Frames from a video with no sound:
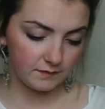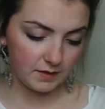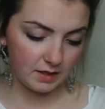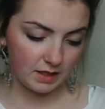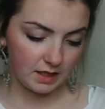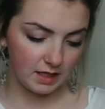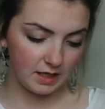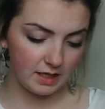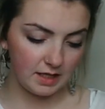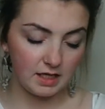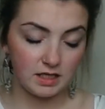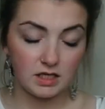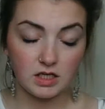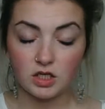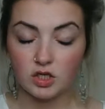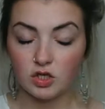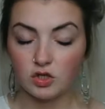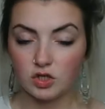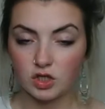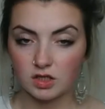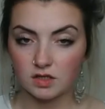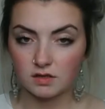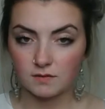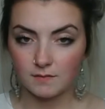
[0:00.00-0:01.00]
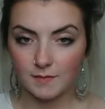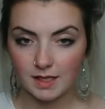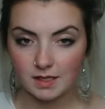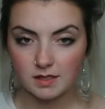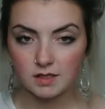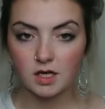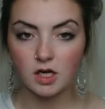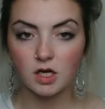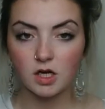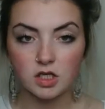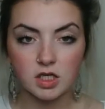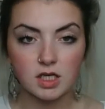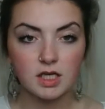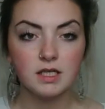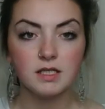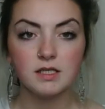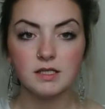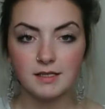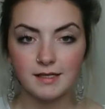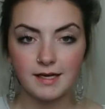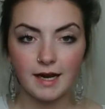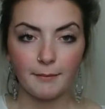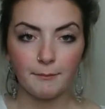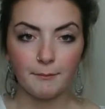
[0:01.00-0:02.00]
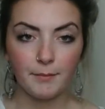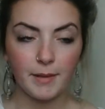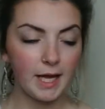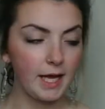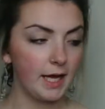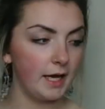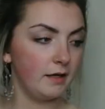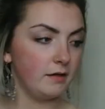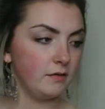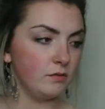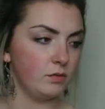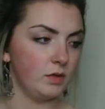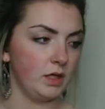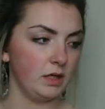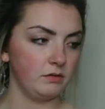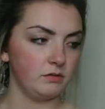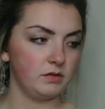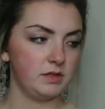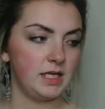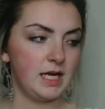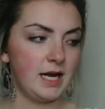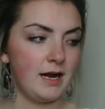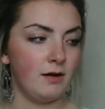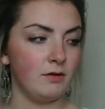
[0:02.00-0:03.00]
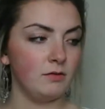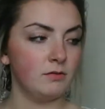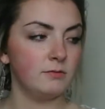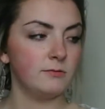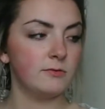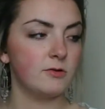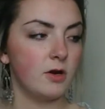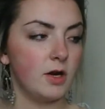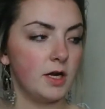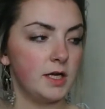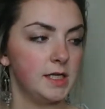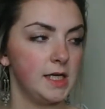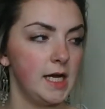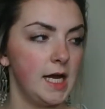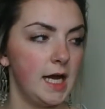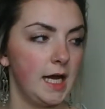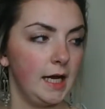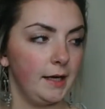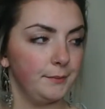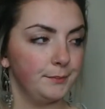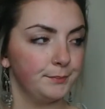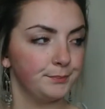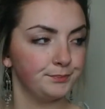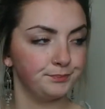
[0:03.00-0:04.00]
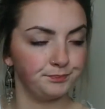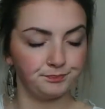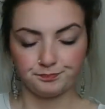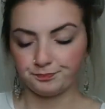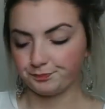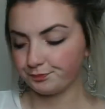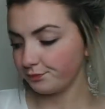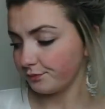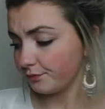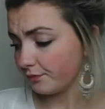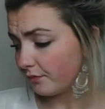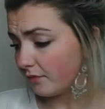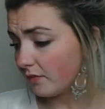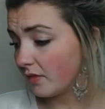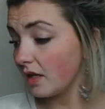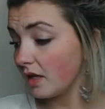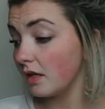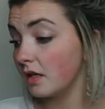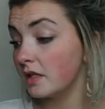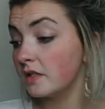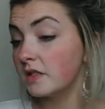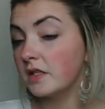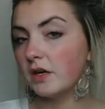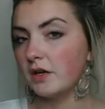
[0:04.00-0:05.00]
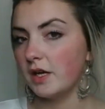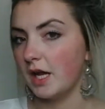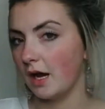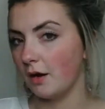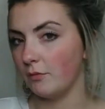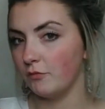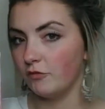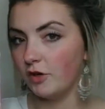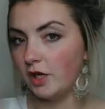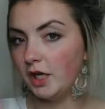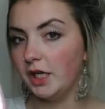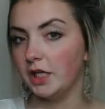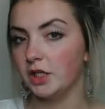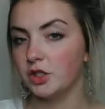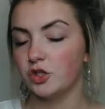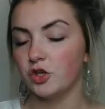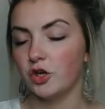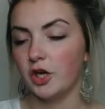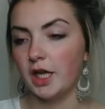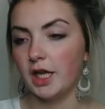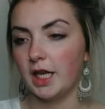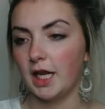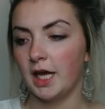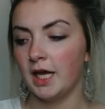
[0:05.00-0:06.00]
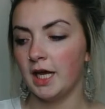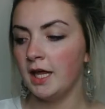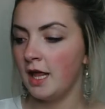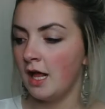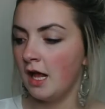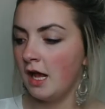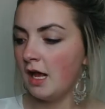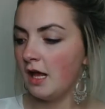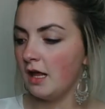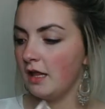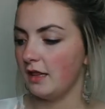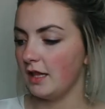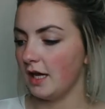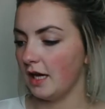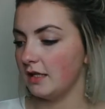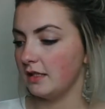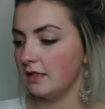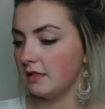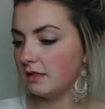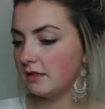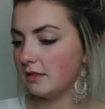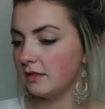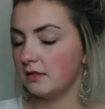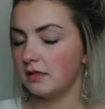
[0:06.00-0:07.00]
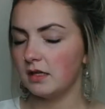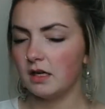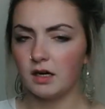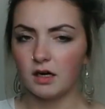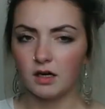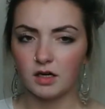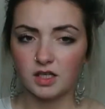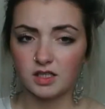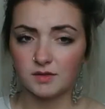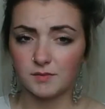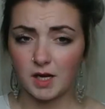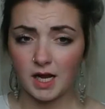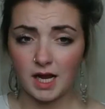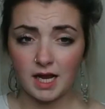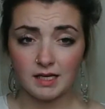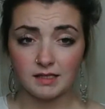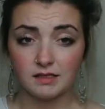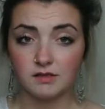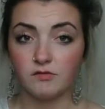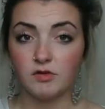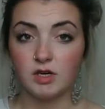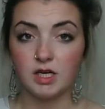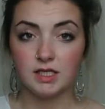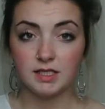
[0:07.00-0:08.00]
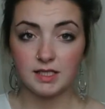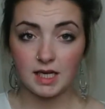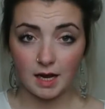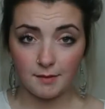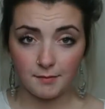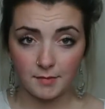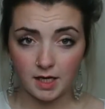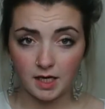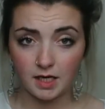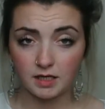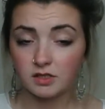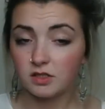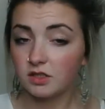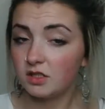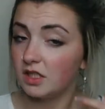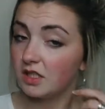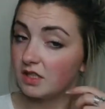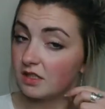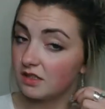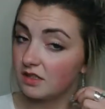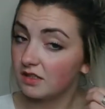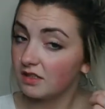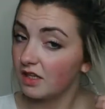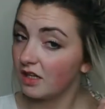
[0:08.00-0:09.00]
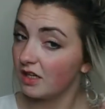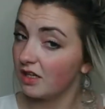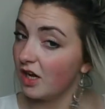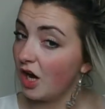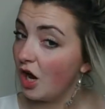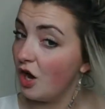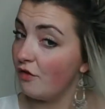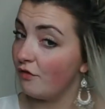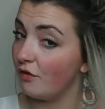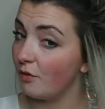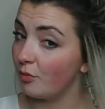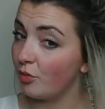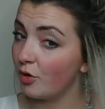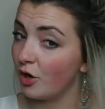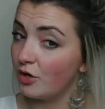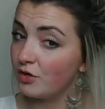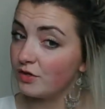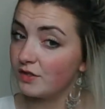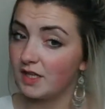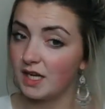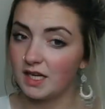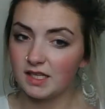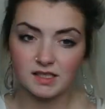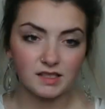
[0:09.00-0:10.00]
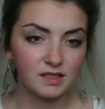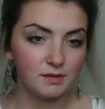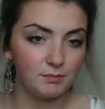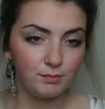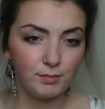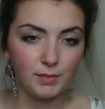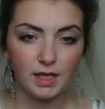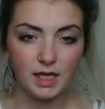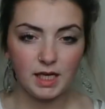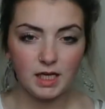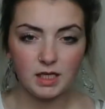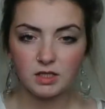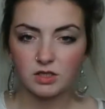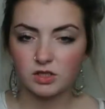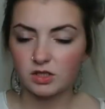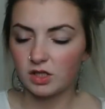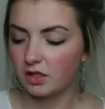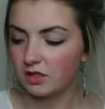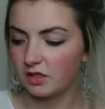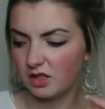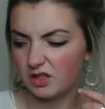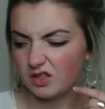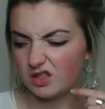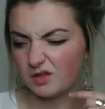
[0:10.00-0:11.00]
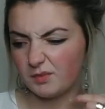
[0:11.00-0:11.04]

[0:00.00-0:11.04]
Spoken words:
and then you just massage it into damp hair. Well, towel dried hair. So yeah, I'm really enjoying that. That's because my hair's really damaged. It's over processed and bleached. I don't